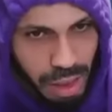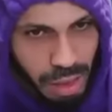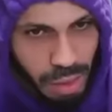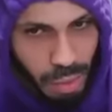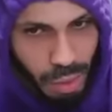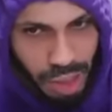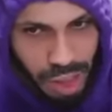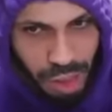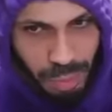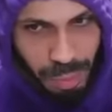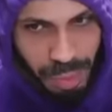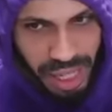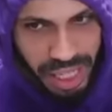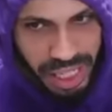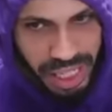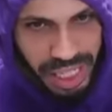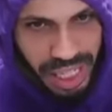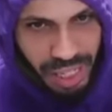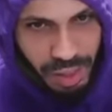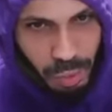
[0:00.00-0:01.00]
Watch the paint
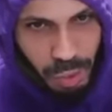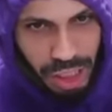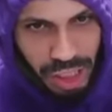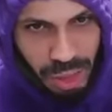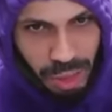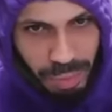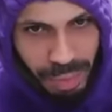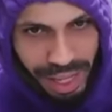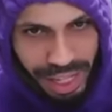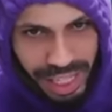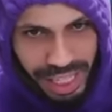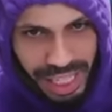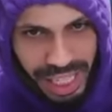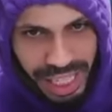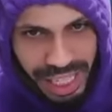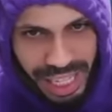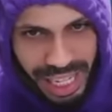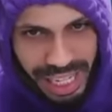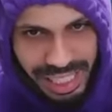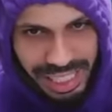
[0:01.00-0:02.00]
again. Watch the paint
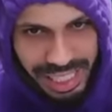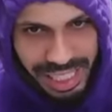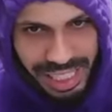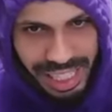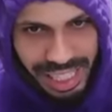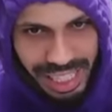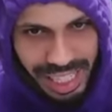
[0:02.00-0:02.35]
again. I see it. I